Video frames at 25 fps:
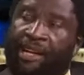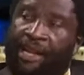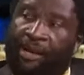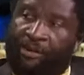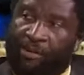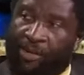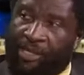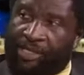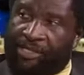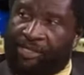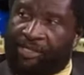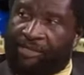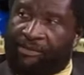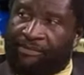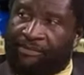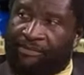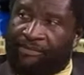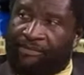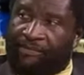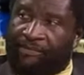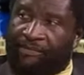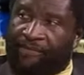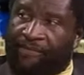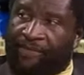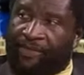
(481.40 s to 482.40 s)
language.
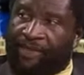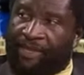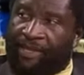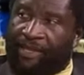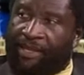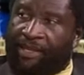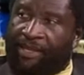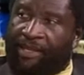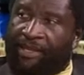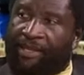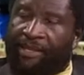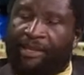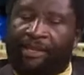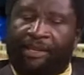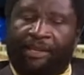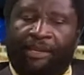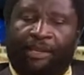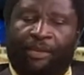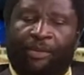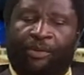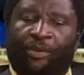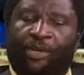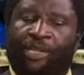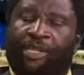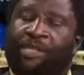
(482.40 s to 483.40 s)

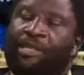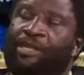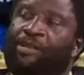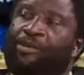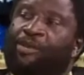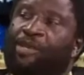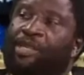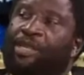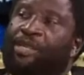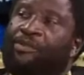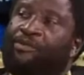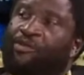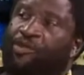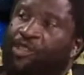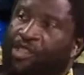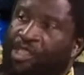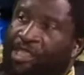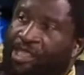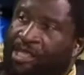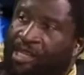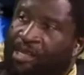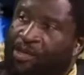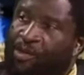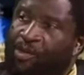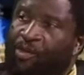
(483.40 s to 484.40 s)
We did not have
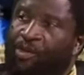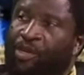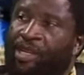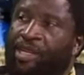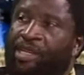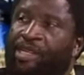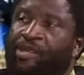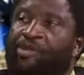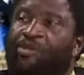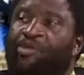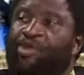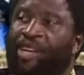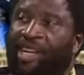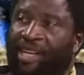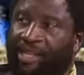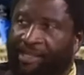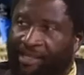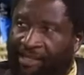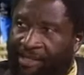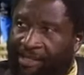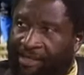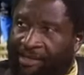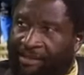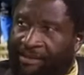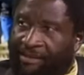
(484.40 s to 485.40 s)
teachers who had
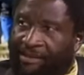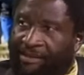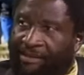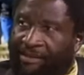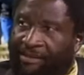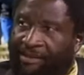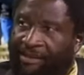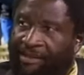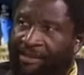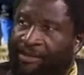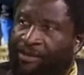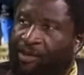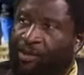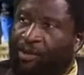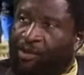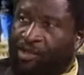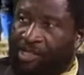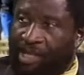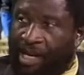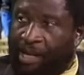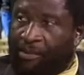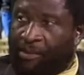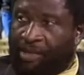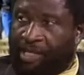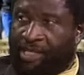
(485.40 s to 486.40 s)
trained in
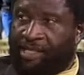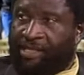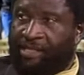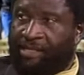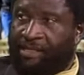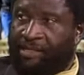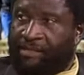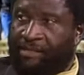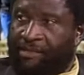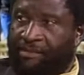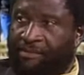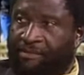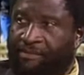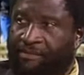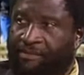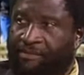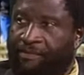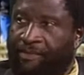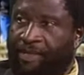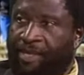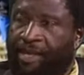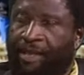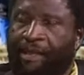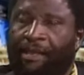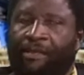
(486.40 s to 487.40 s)
those languages.
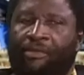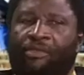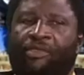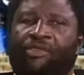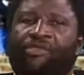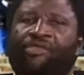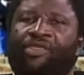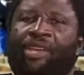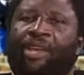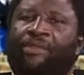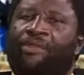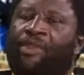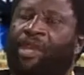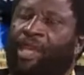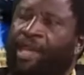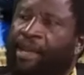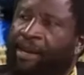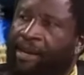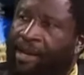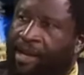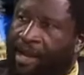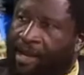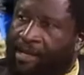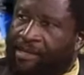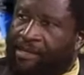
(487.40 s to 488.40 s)
These are the
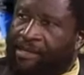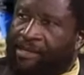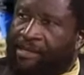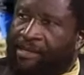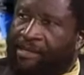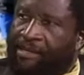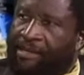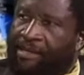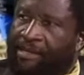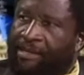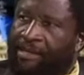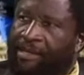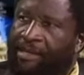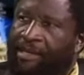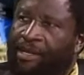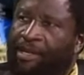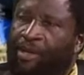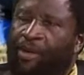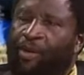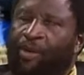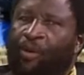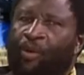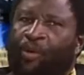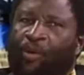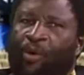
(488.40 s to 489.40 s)
areas
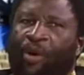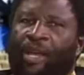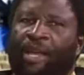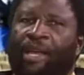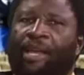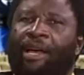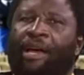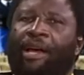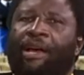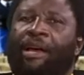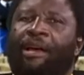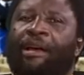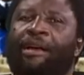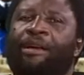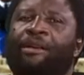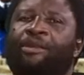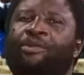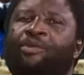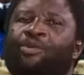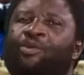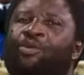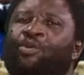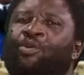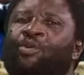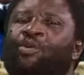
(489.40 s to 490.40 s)
where
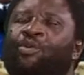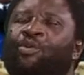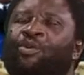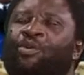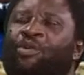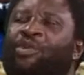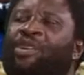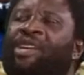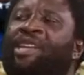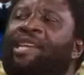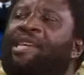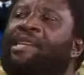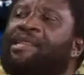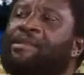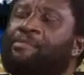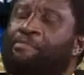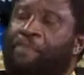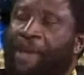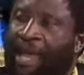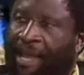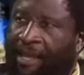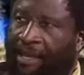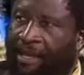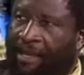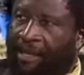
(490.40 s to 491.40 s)
2-3 years
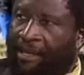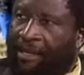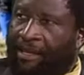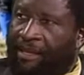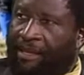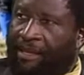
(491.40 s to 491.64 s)
back,